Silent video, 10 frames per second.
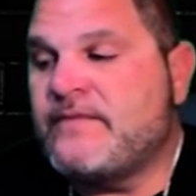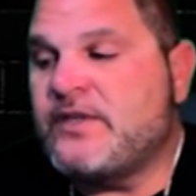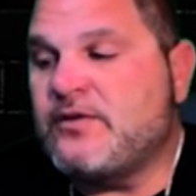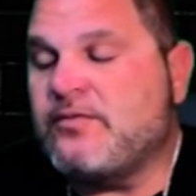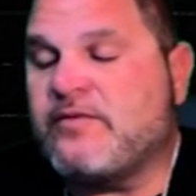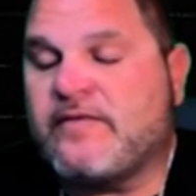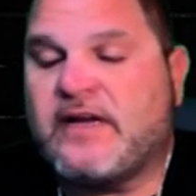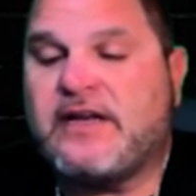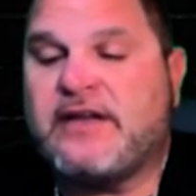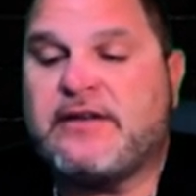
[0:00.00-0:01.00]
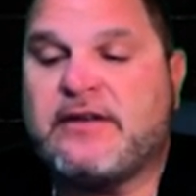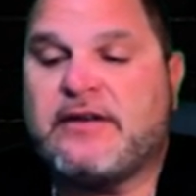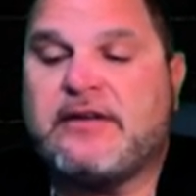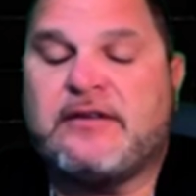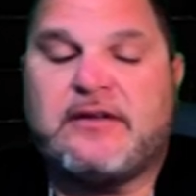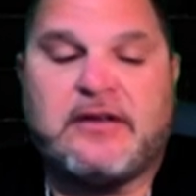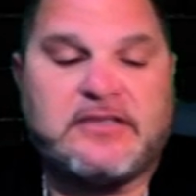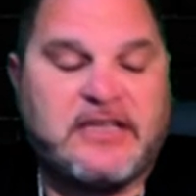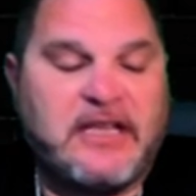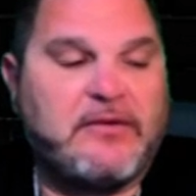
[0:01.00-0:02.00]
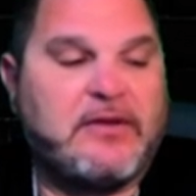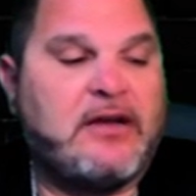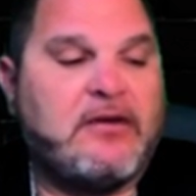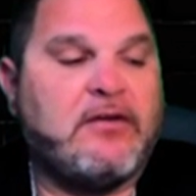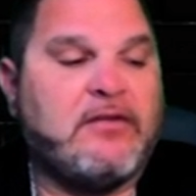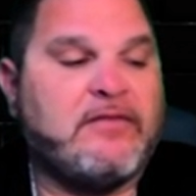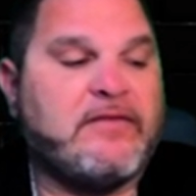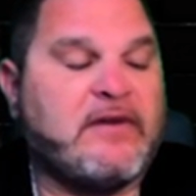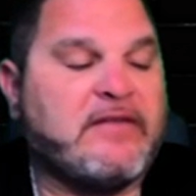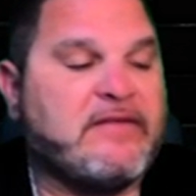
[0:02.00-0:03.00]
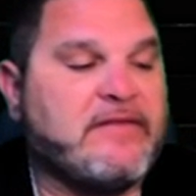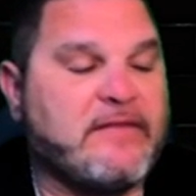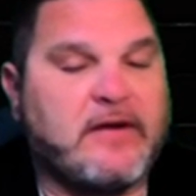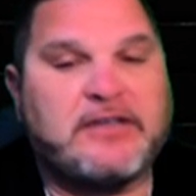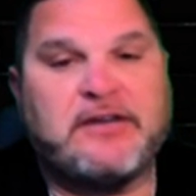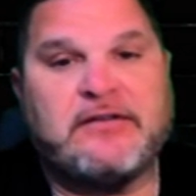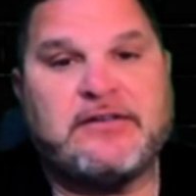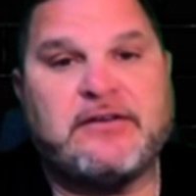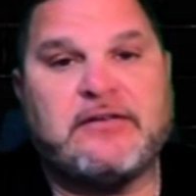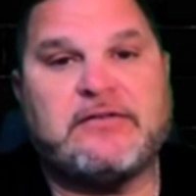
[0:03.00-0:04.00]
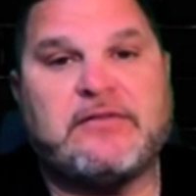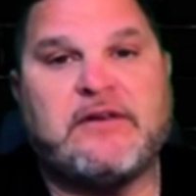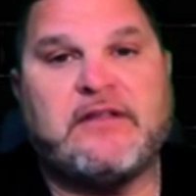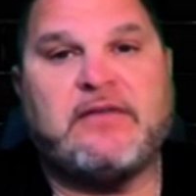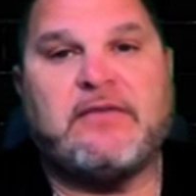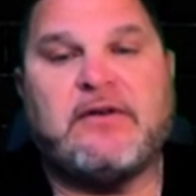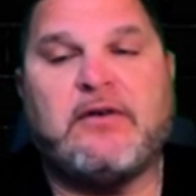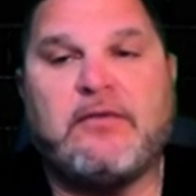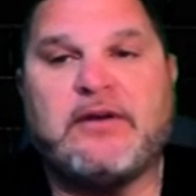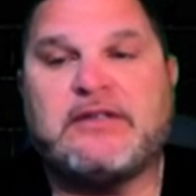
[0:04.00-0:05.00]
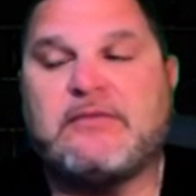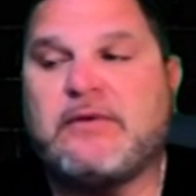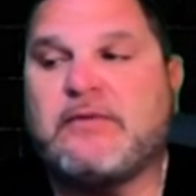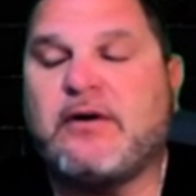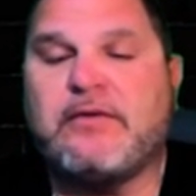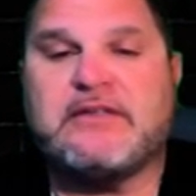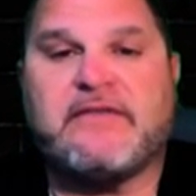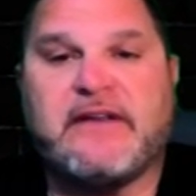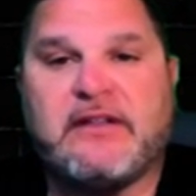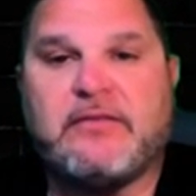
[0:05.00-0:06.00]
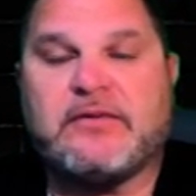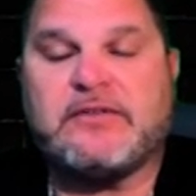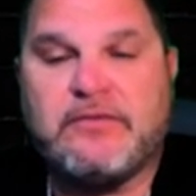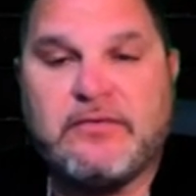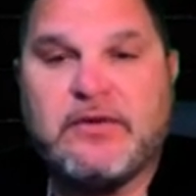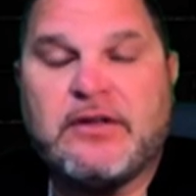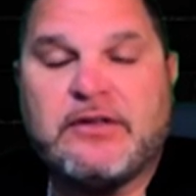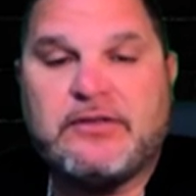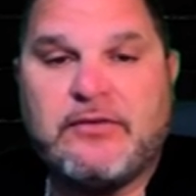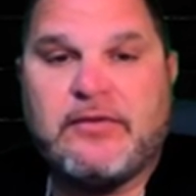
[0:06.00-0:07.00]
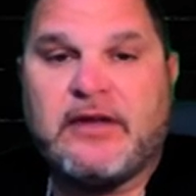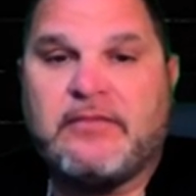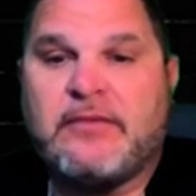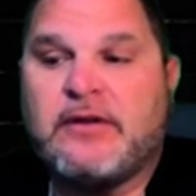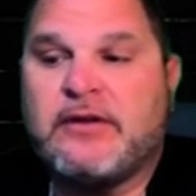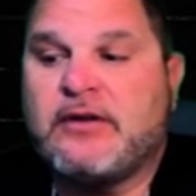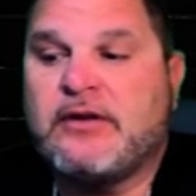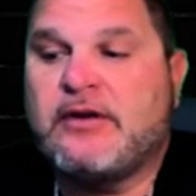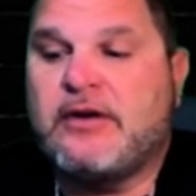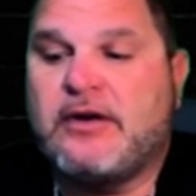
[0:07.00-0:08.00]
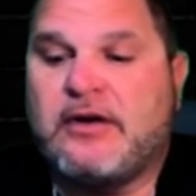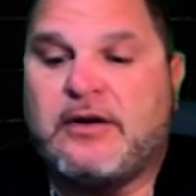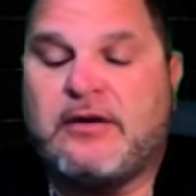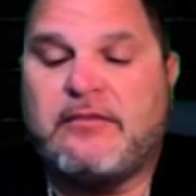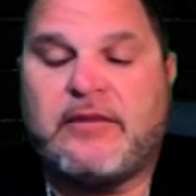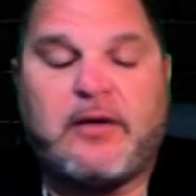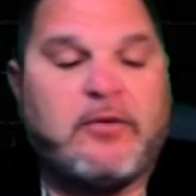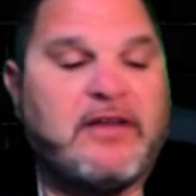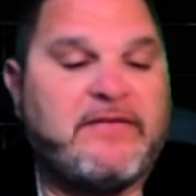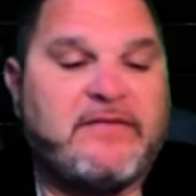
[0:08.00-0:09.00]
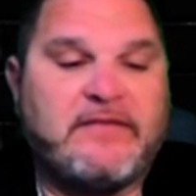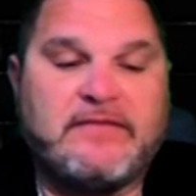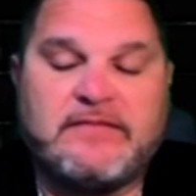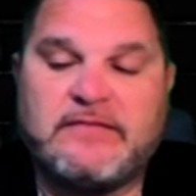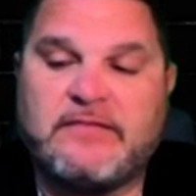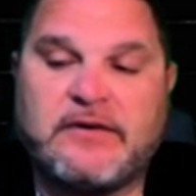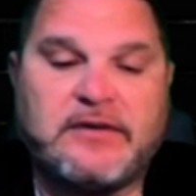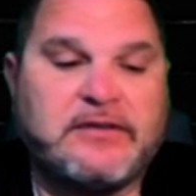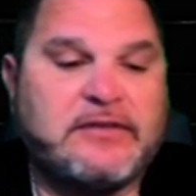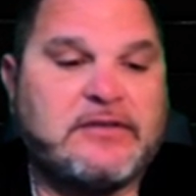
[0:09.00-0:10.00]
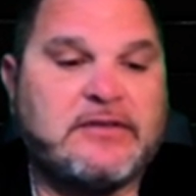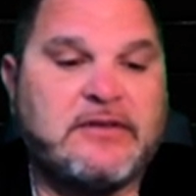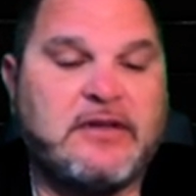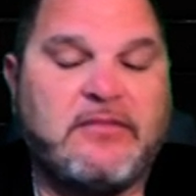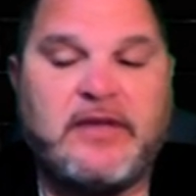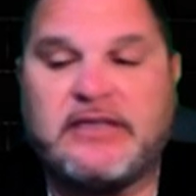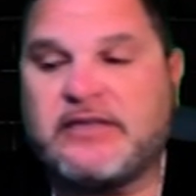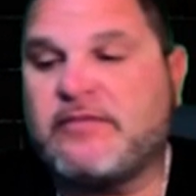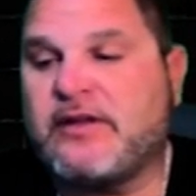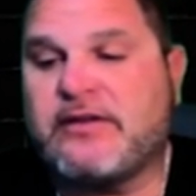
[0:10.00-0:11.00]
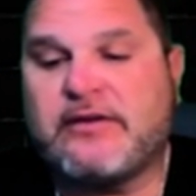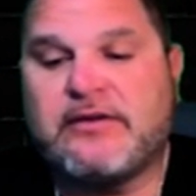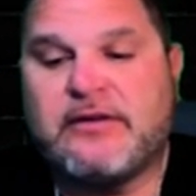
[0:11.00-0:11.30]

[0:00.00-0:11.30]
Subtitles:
to provide a stable home for our children, where we were always available to them. My wife was an amazing mother,